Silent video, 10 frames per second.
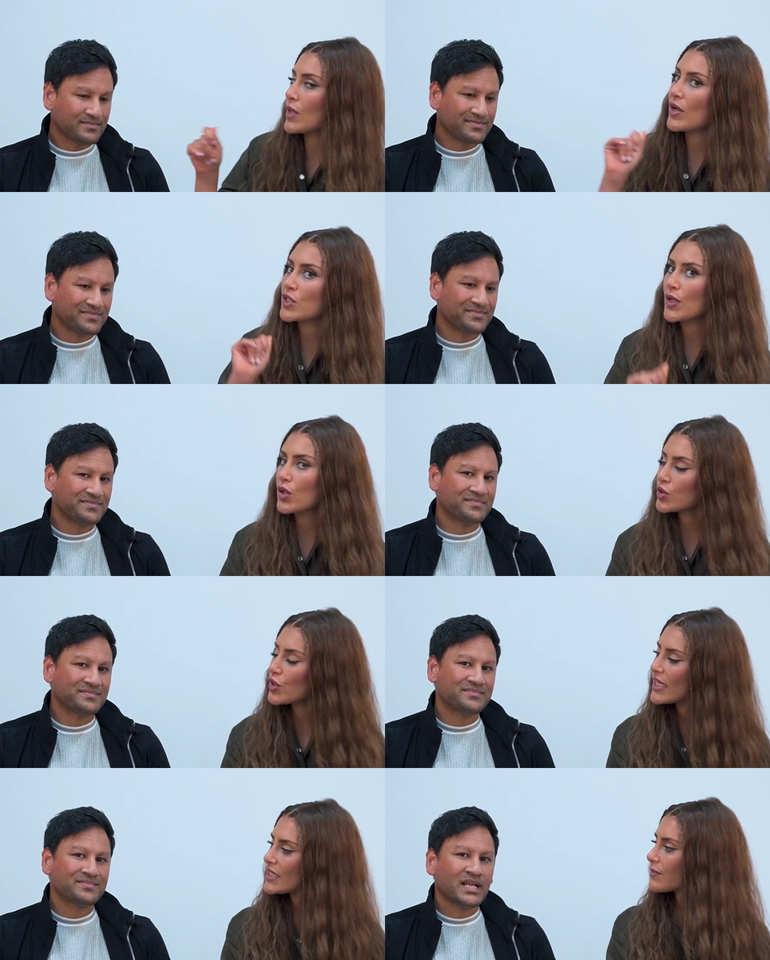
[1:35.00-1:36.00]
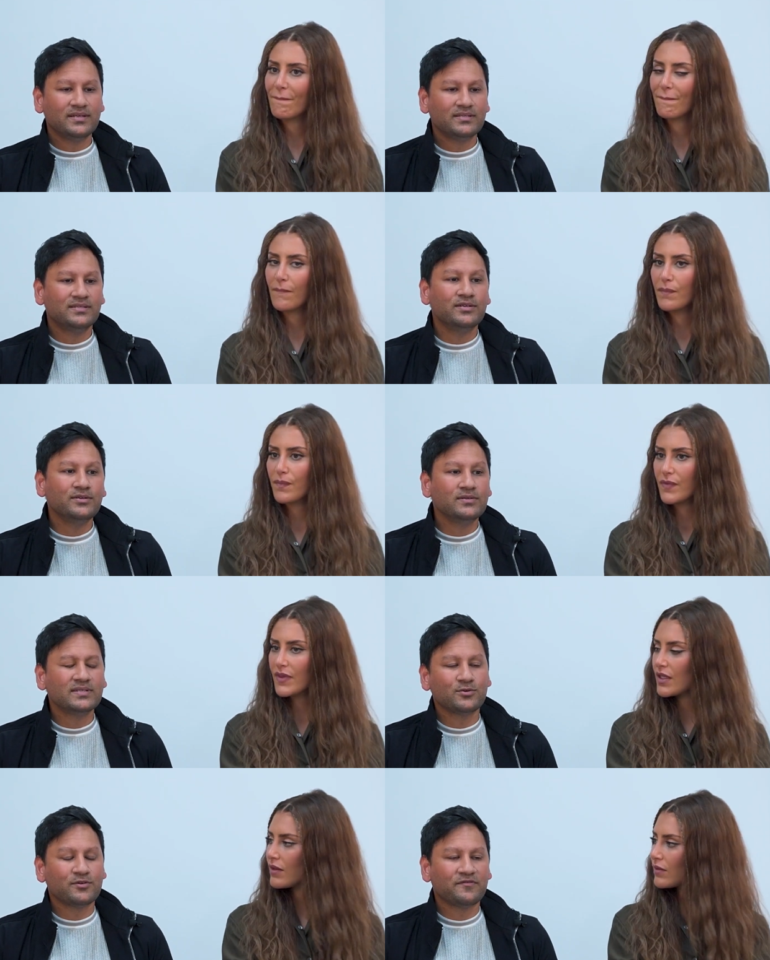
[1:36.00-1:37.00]
Speaker 1: and when do we not treat?
Speaker 2: The
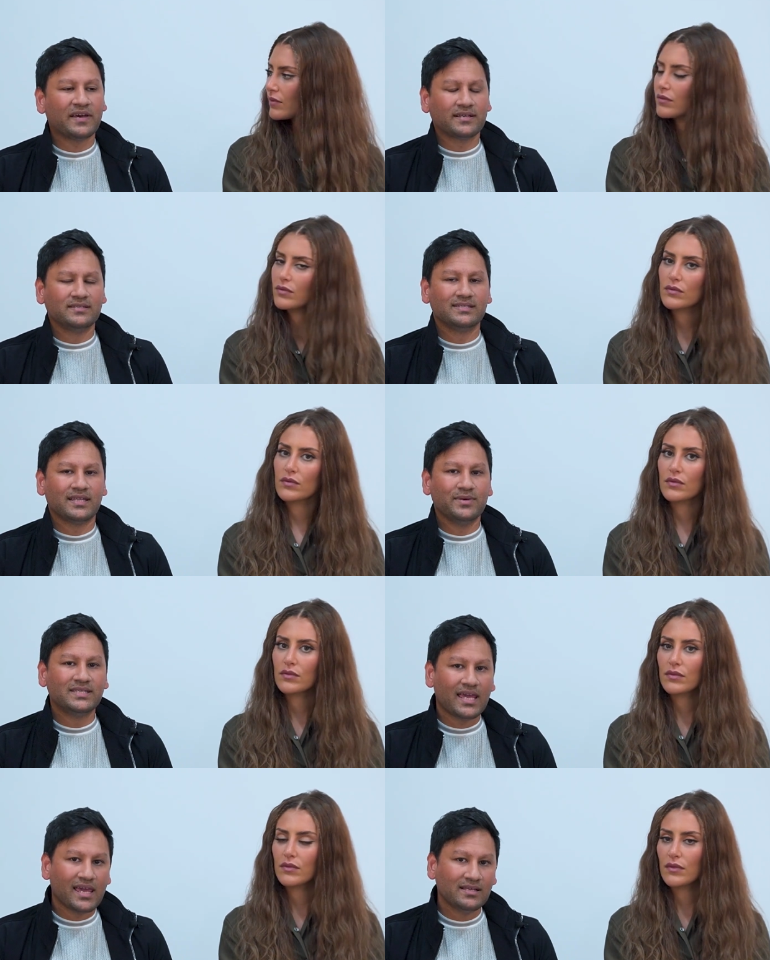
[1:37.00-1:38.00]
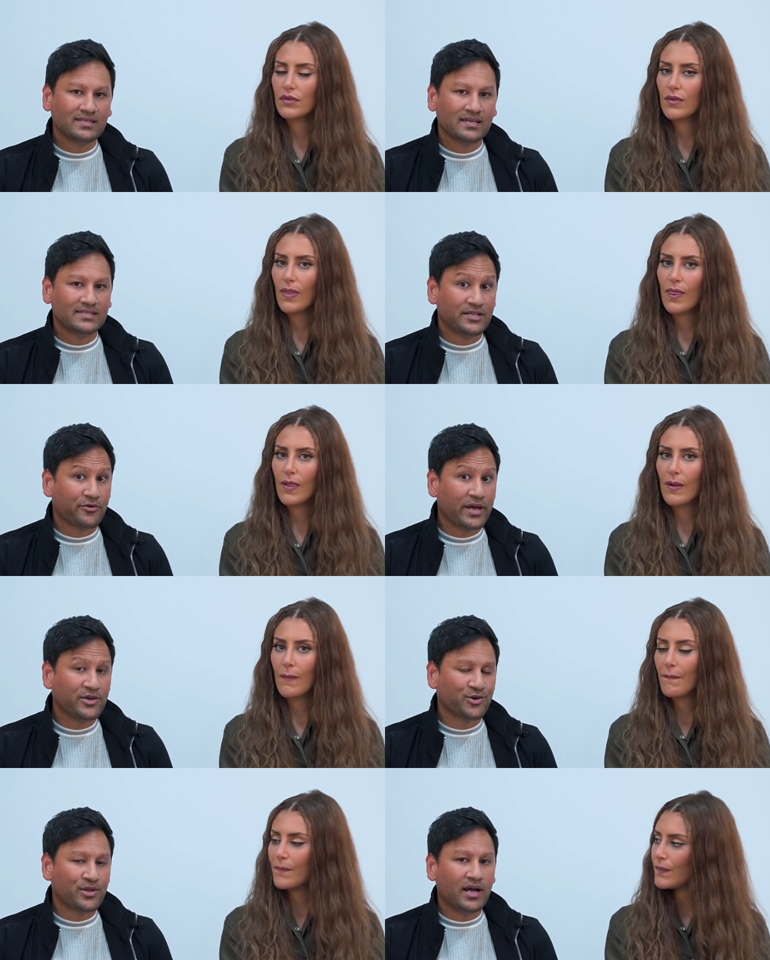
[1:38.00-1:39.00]
two sort of factors that we take into
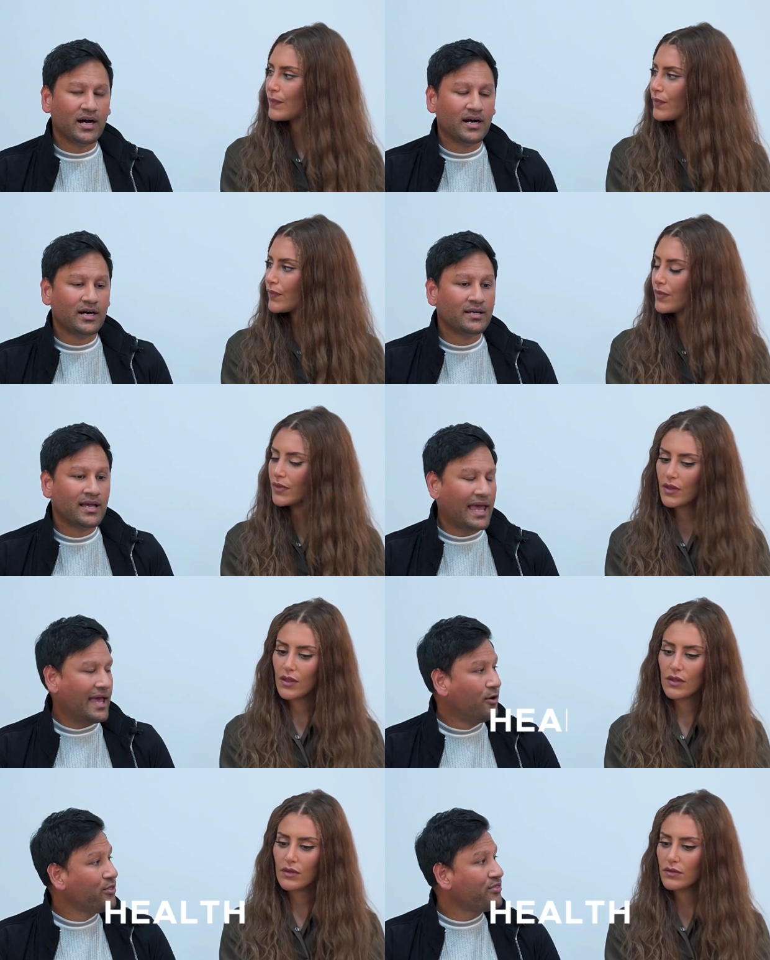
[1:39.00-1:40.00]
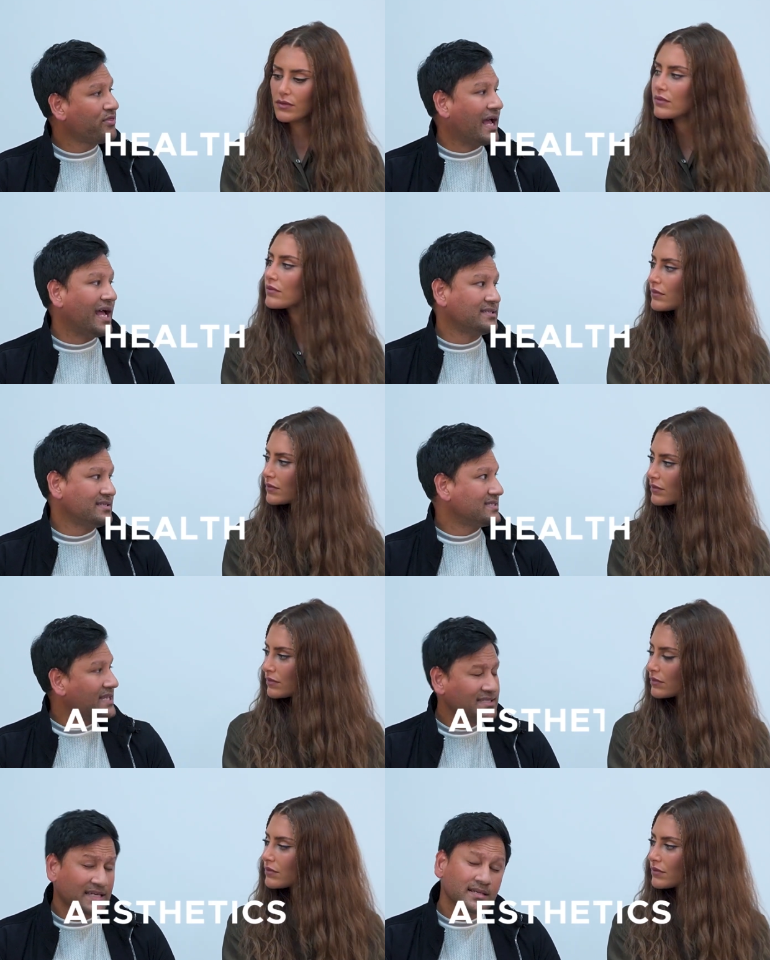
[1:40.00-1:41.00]
consideration are health and
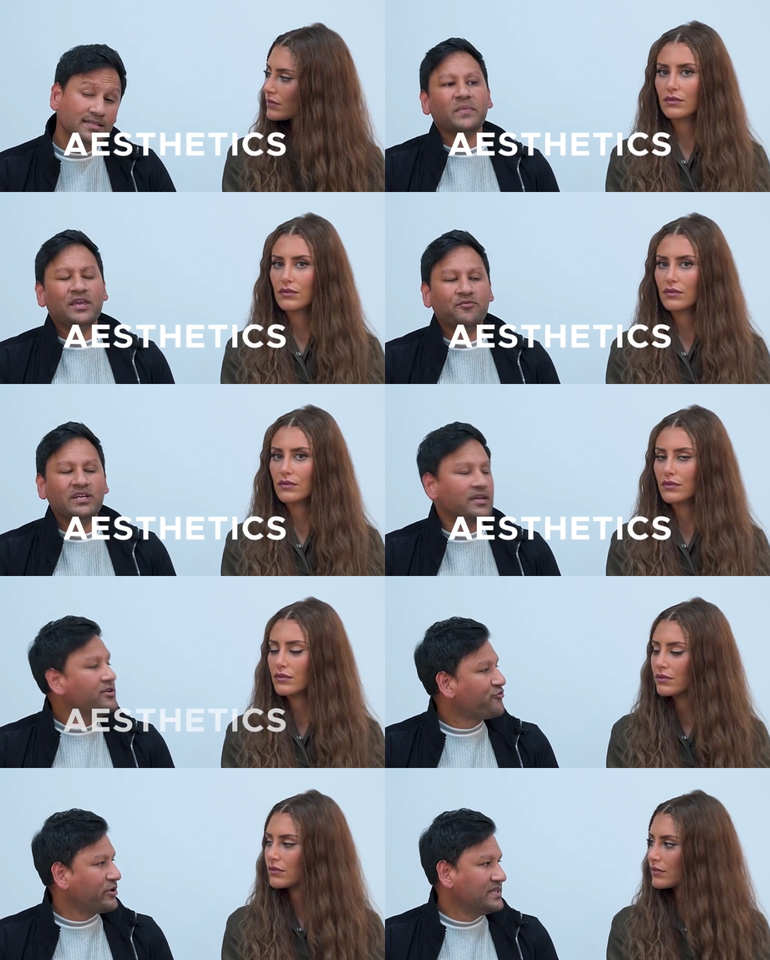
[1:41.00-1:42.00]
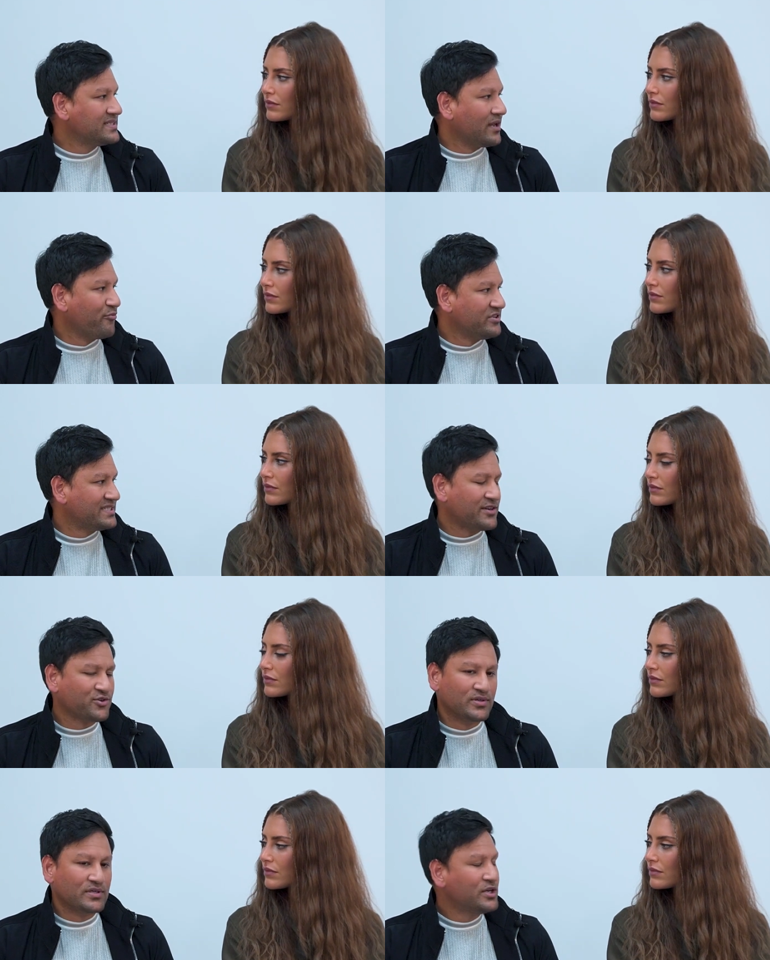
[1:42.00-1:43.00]
aesthetics. If we don't treat this gum
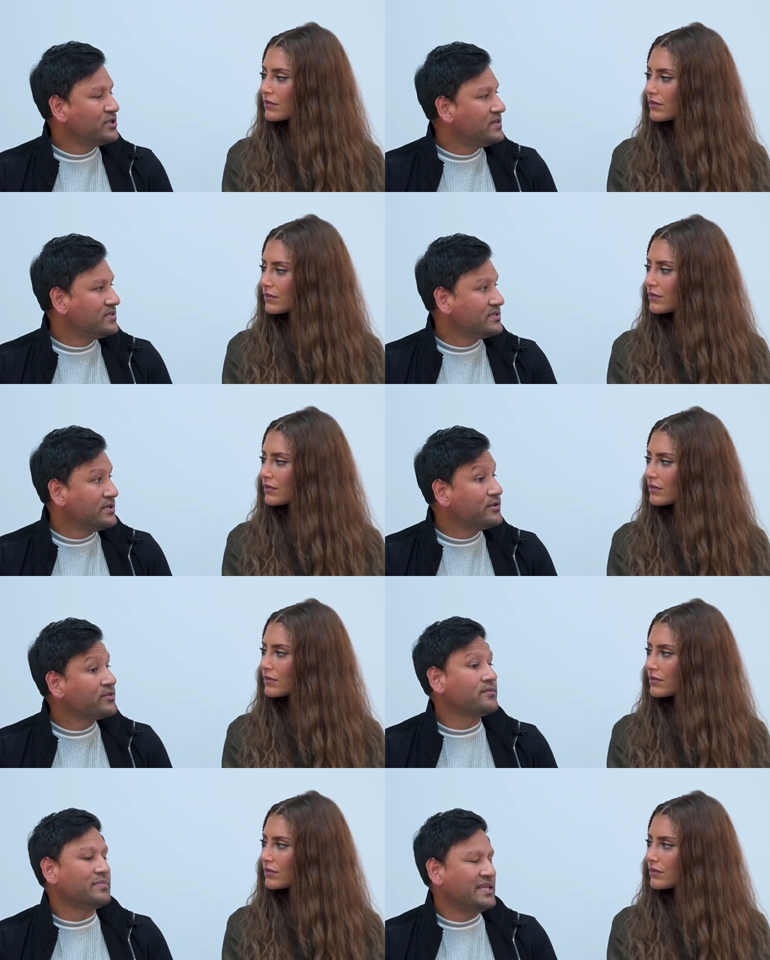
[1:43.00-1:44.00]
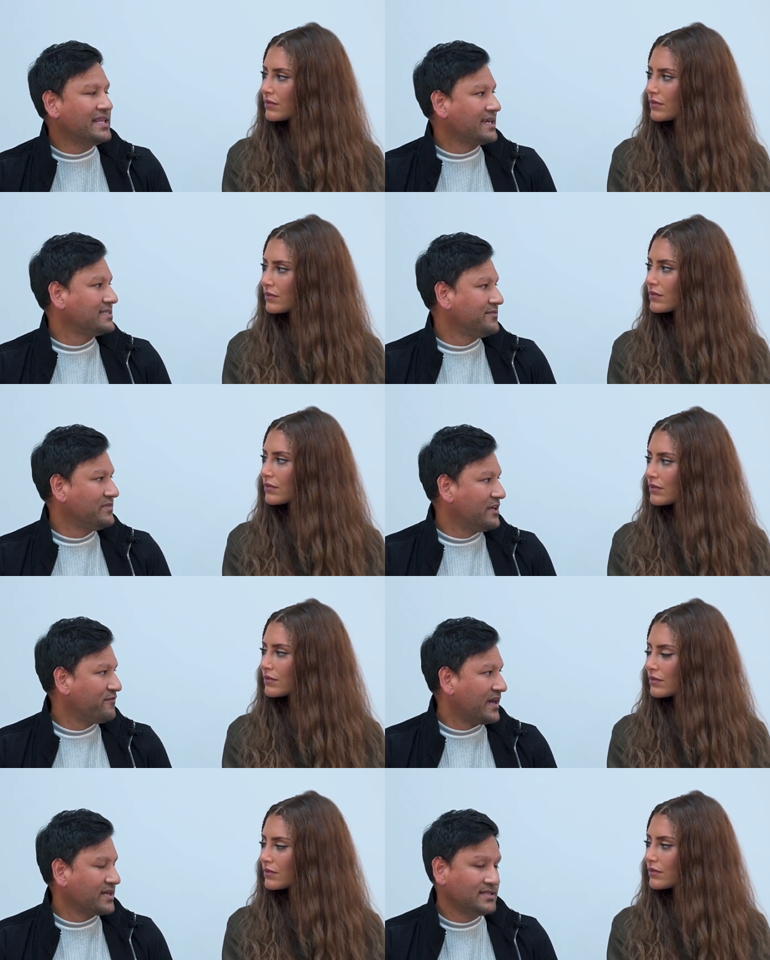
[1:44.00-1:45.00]
recession, could the tooth be
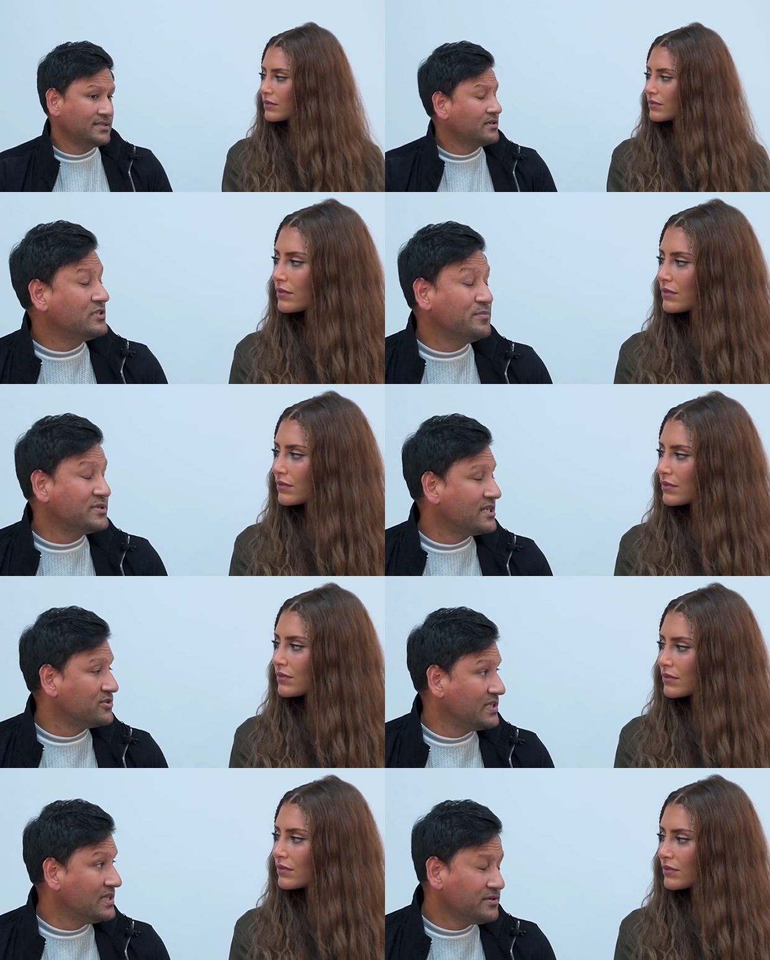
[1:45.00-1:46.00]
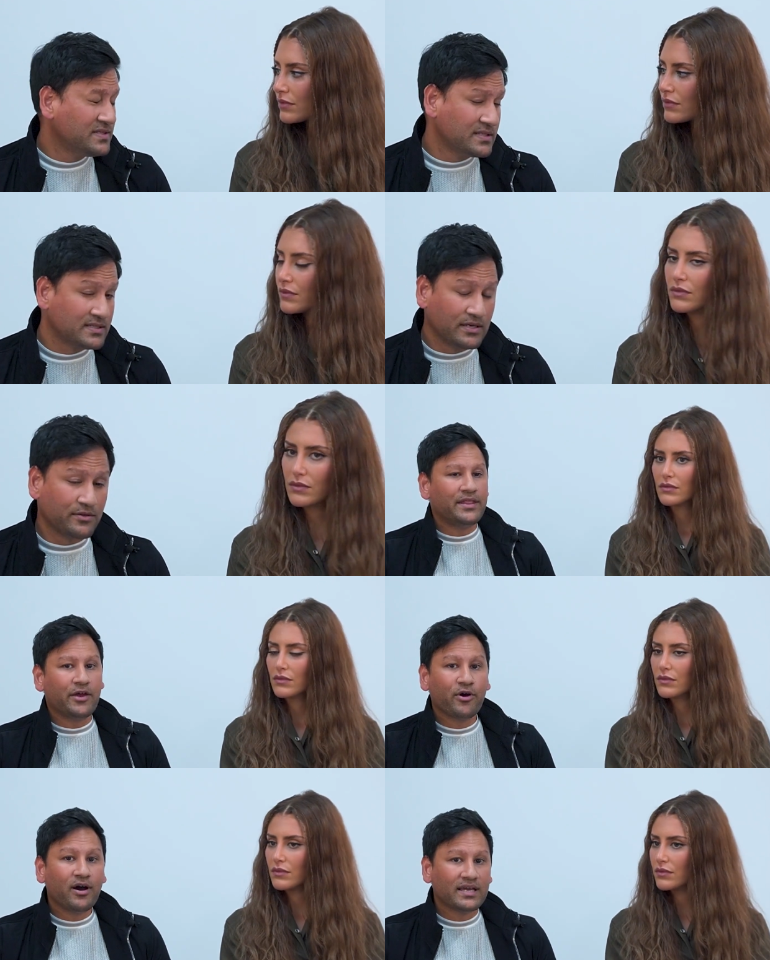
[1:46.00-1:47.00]
negatively affected? Could you potentially lose the tooth?
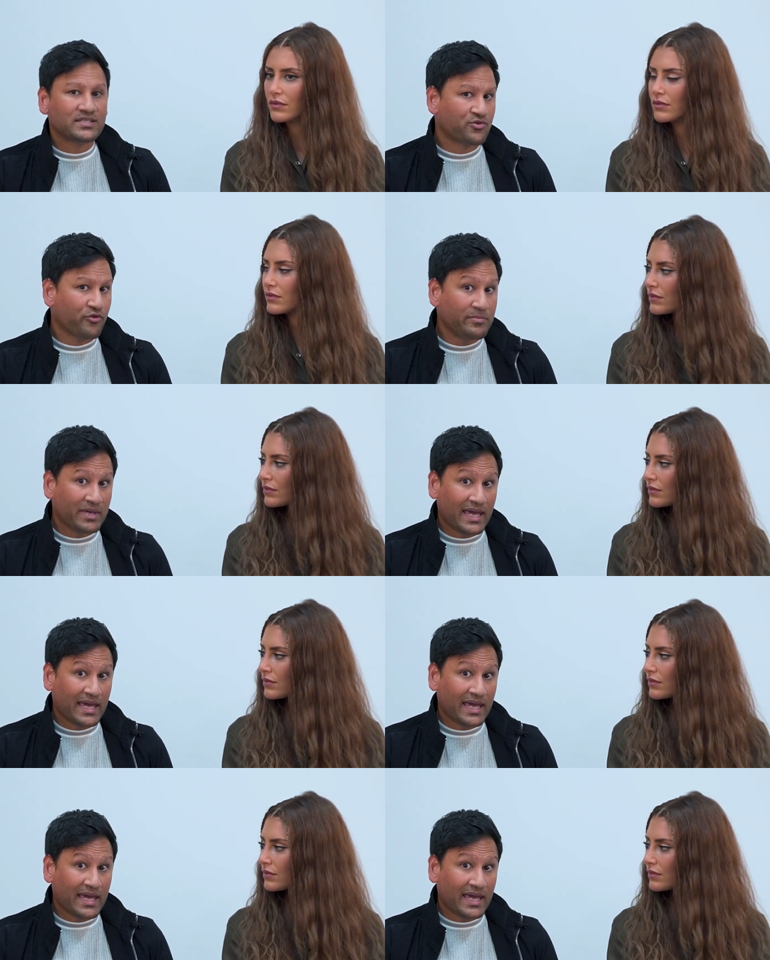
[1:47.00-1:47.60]
And there are extreme